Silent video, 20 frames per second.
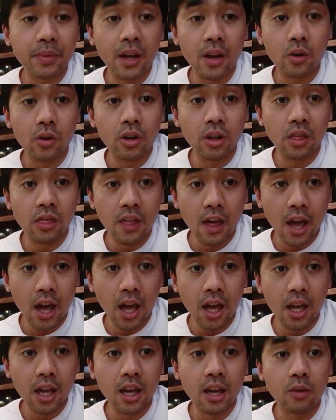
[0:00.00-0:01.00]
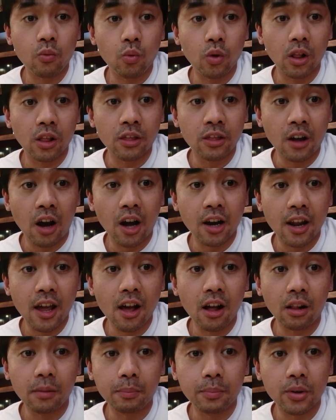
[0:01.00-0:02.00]
that they will not
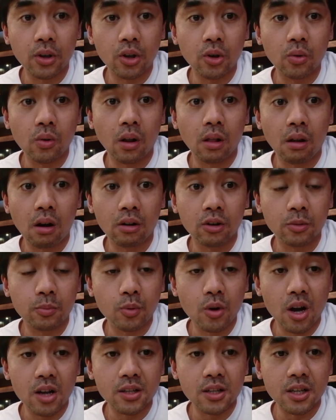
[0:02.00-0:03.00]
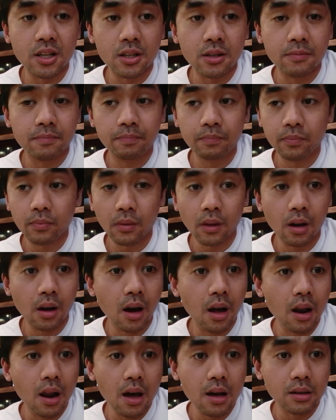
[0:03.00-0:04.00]
help you along the process,
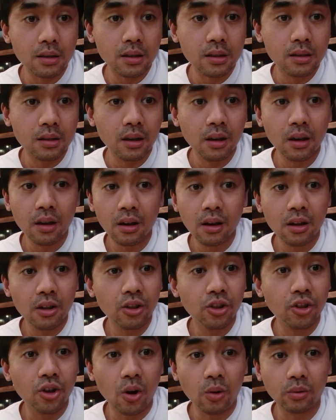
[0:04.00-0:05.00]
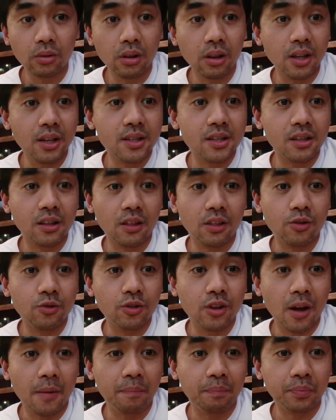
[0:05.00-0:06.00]
call us. Don't listen to
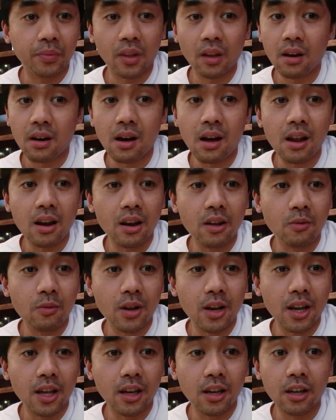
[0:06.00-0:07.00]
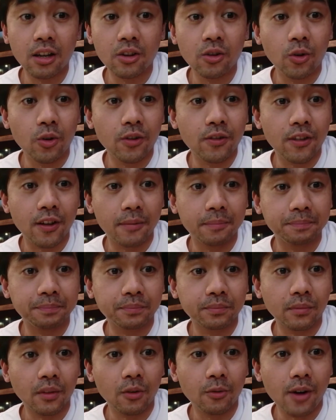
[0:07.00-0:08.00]
them. Kaliwali, ignore them,
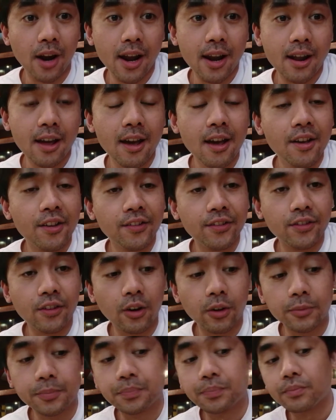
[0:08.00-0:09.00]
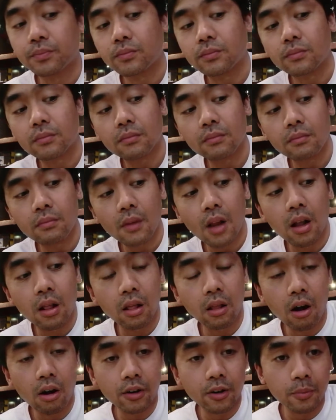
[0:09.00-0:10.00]
right? So
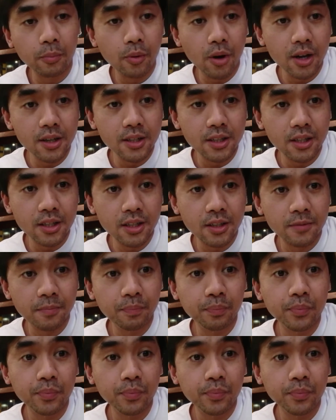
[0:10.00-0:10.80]
along the process,